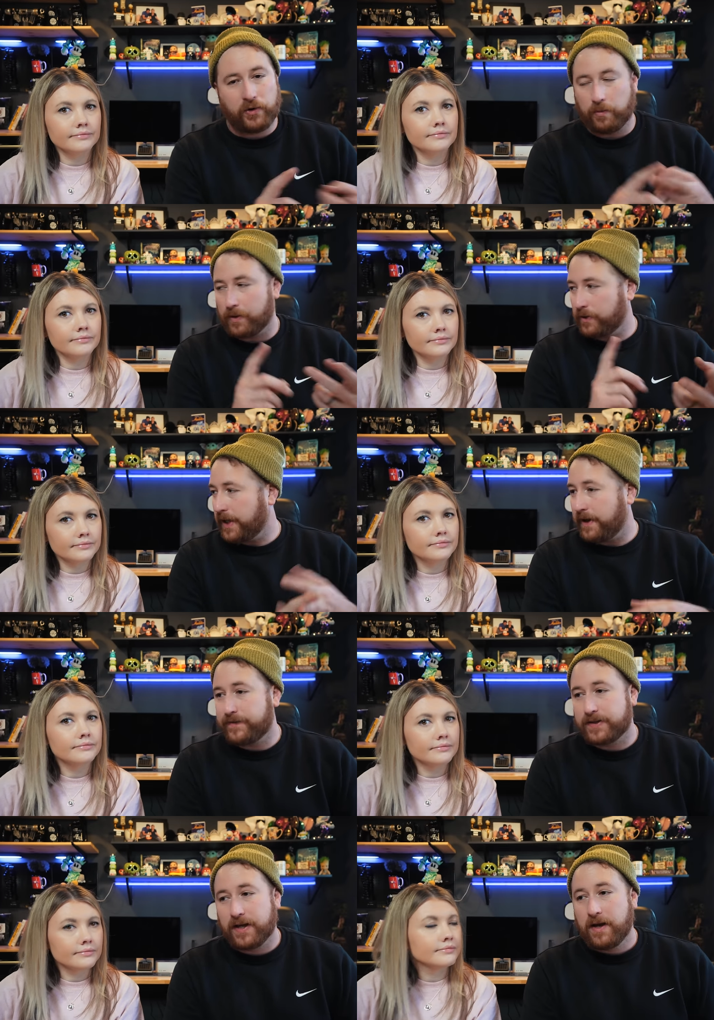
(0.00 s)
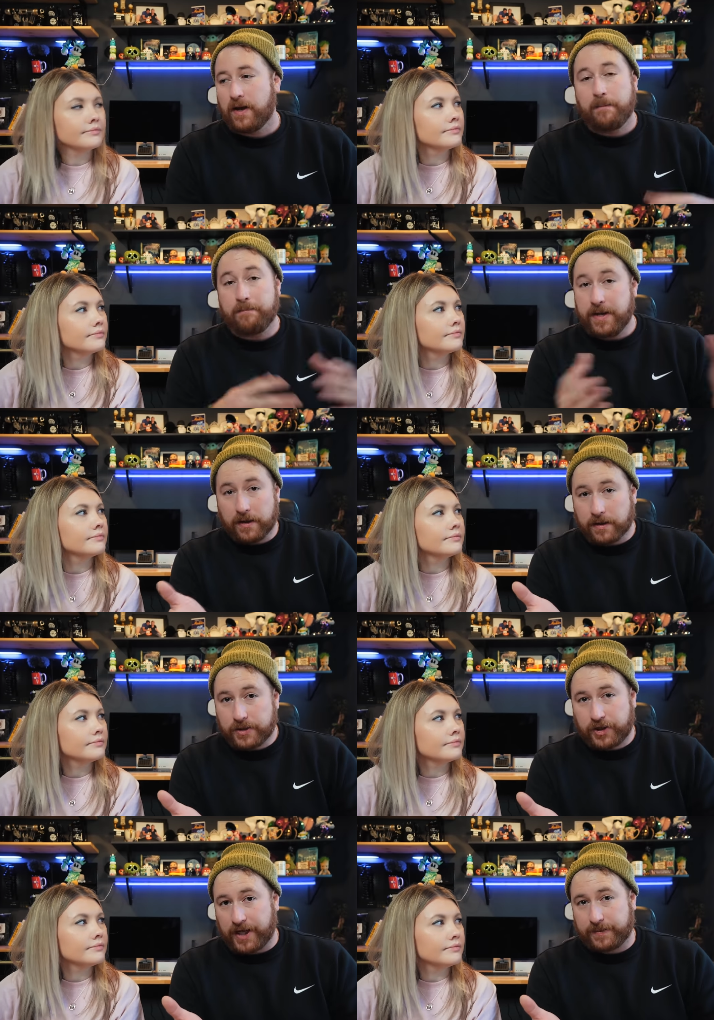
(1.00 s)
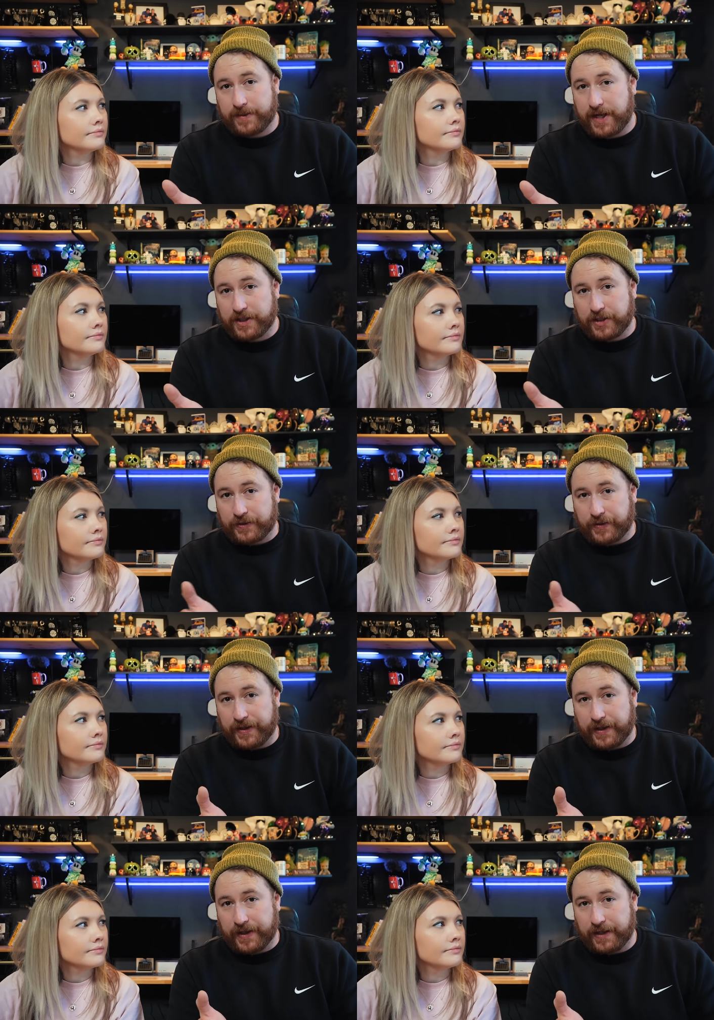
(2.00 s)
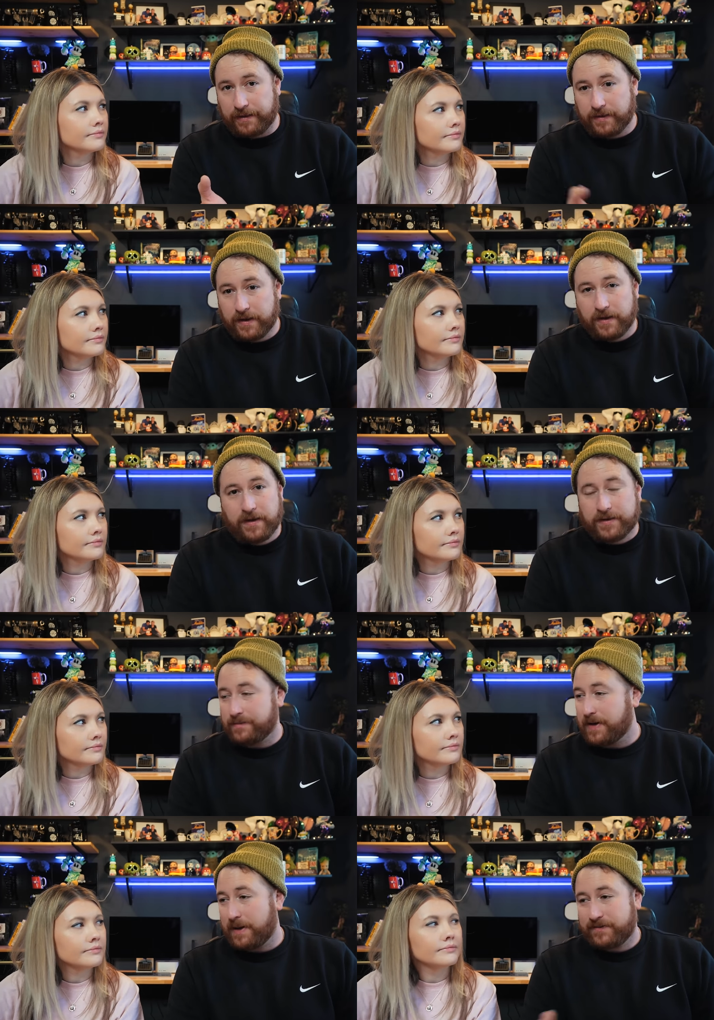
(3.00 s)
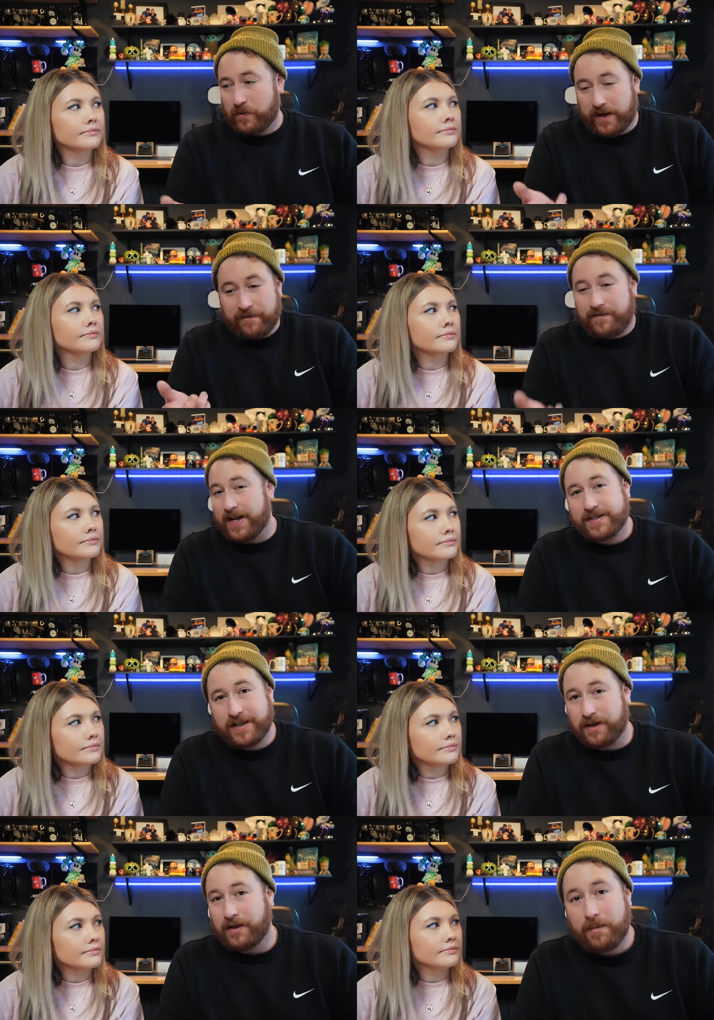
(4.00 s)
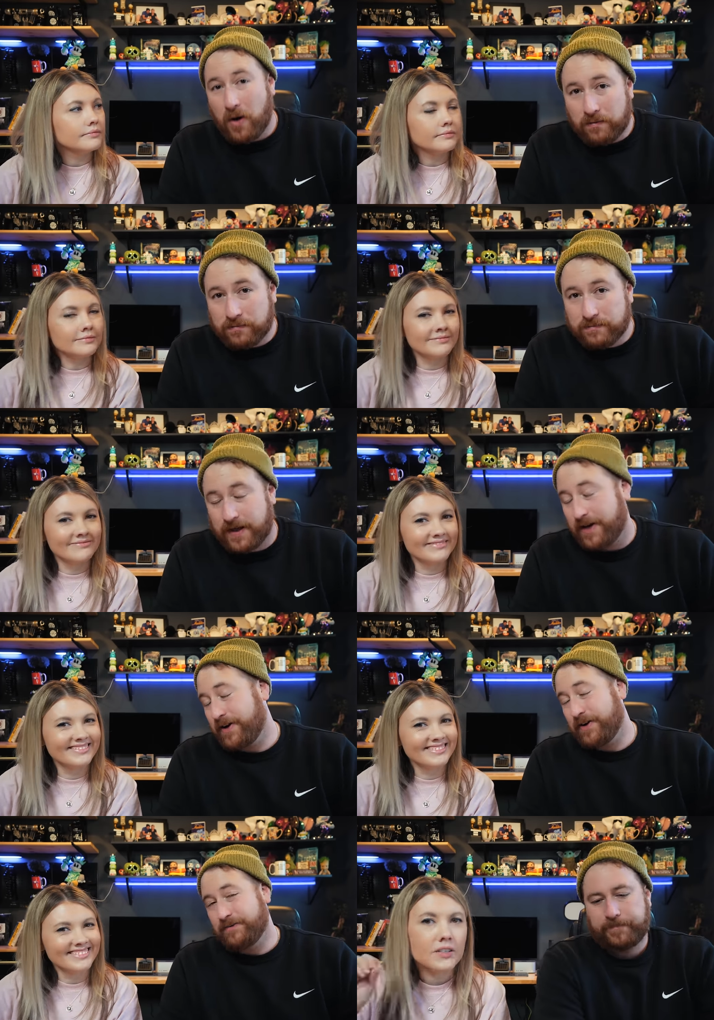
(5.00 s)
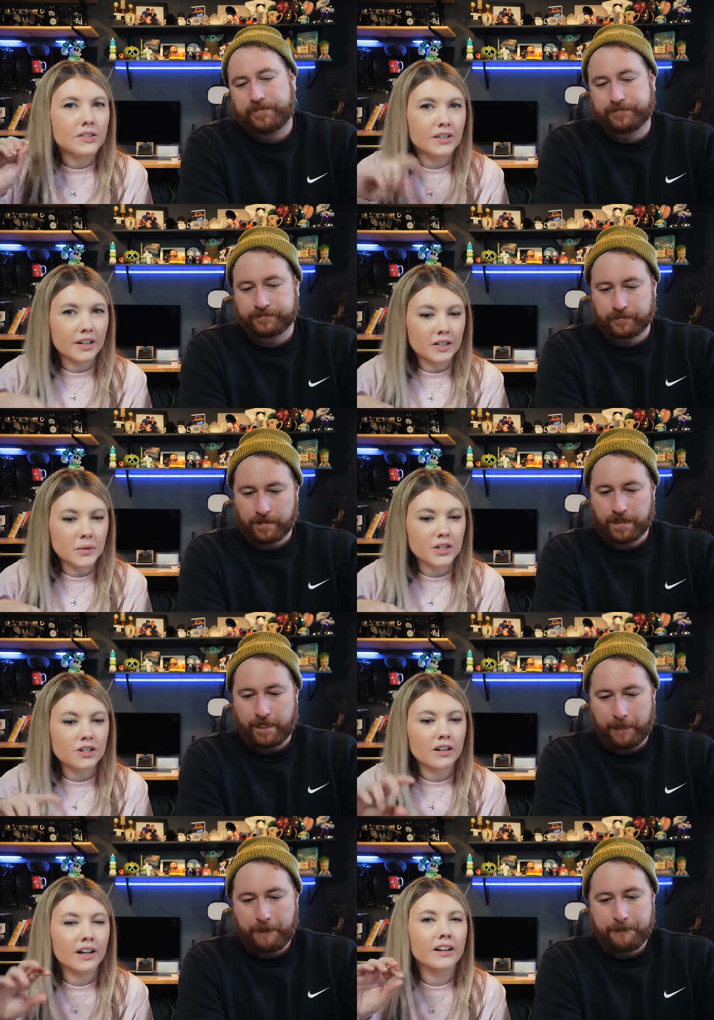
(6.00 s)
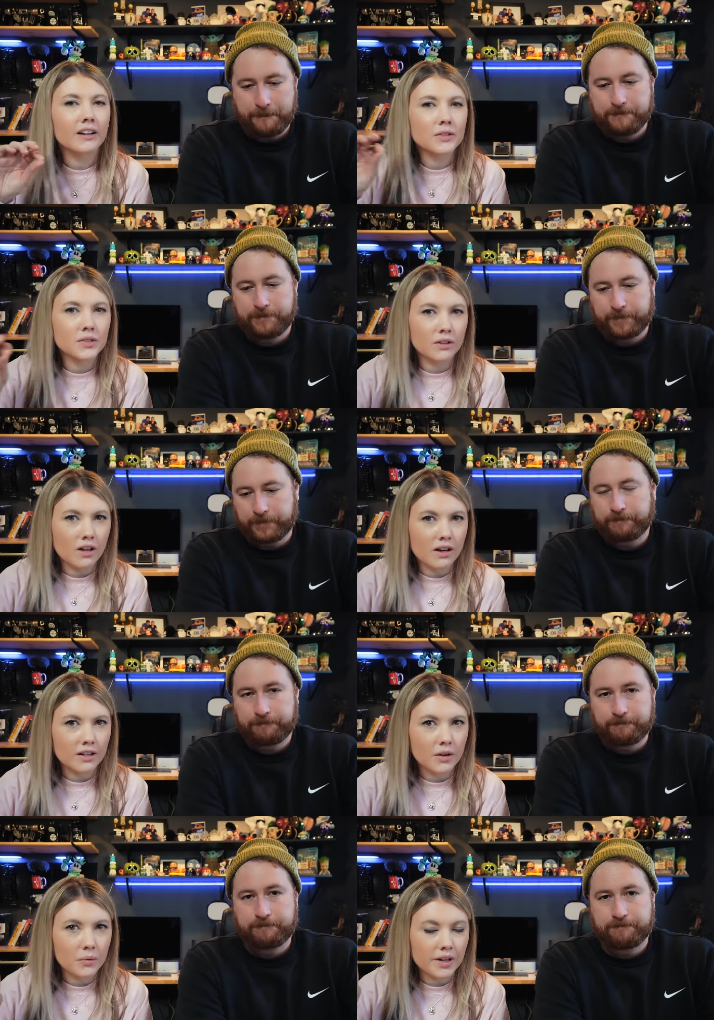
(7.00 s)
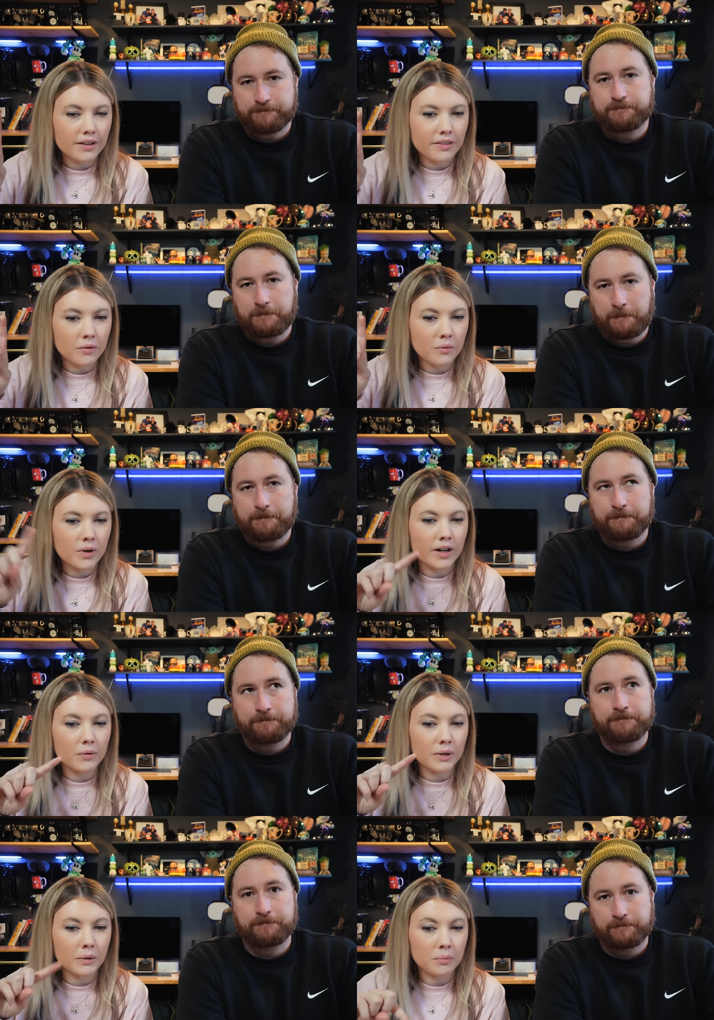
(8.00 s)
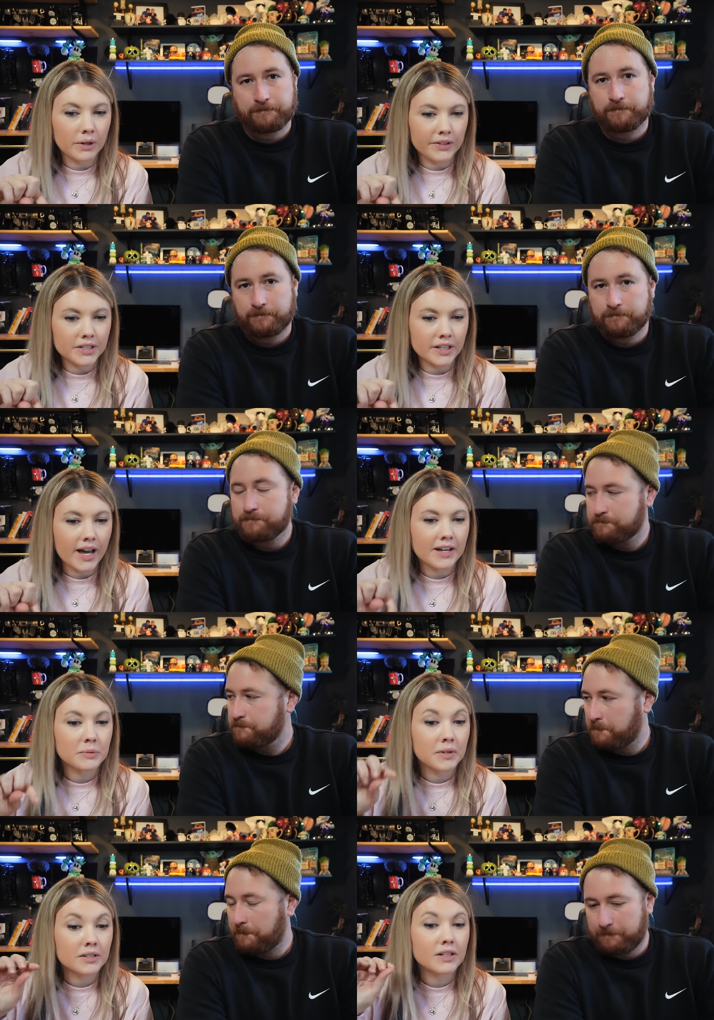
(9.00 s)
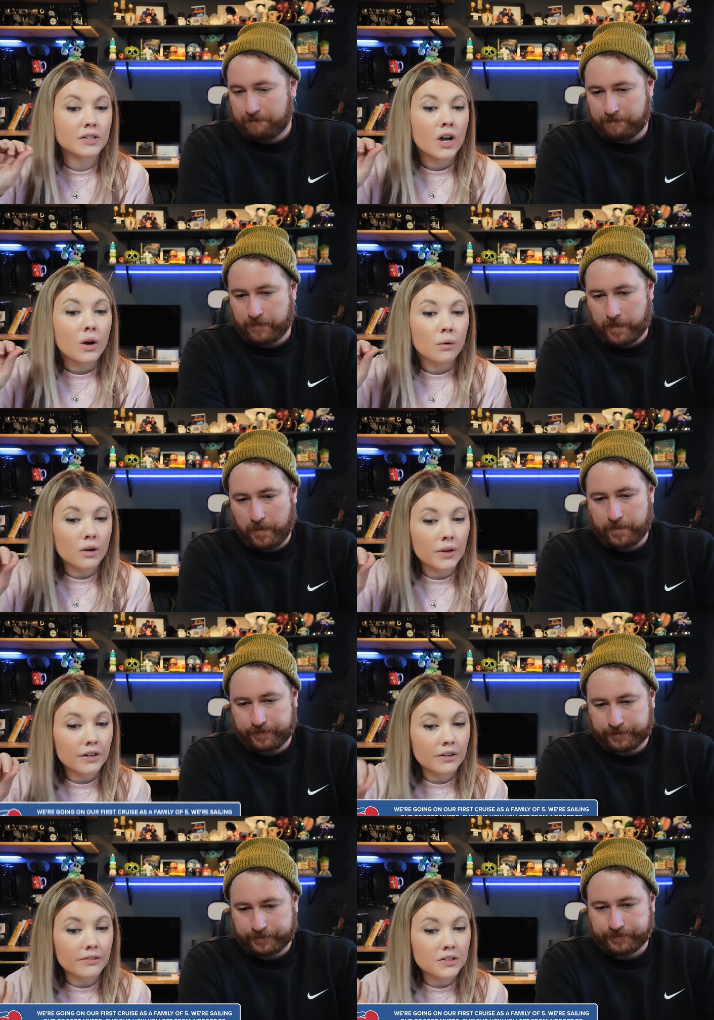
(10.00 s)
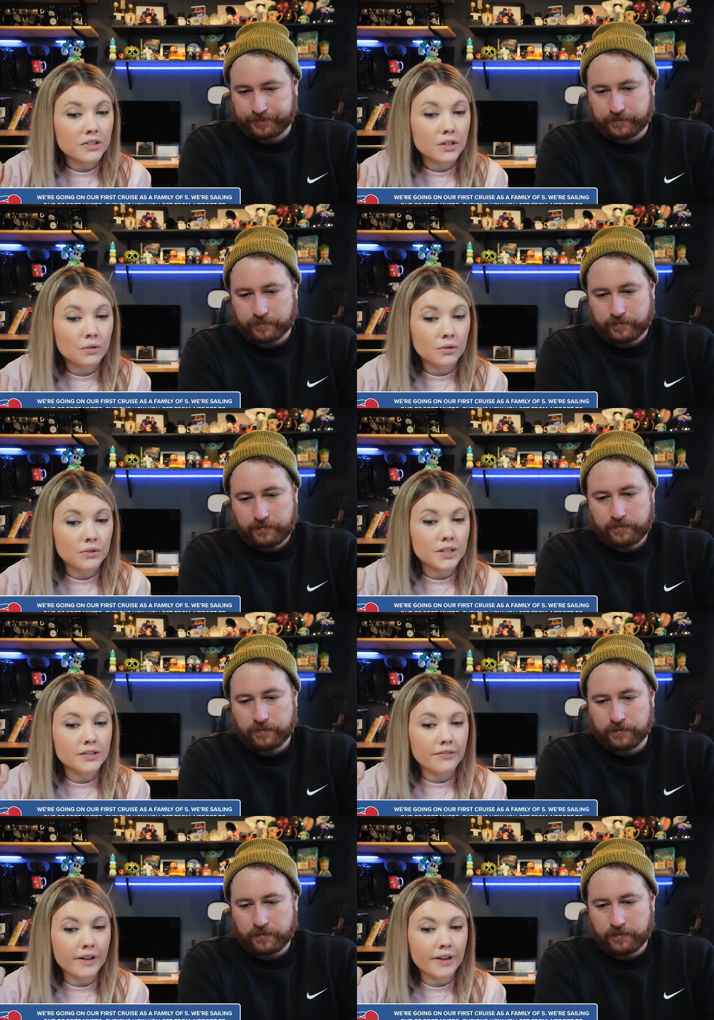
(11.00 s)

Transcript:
Speaker 1: Uber, Lyft, Mears transportation mm-hmm. is really good. Mm-hmm. Sometimes if you want to get fancy, get a limo. I don't know.
Speaker 2: So the next question kind of goes along with what we were previously asked, but it says we're going on our first cruise as a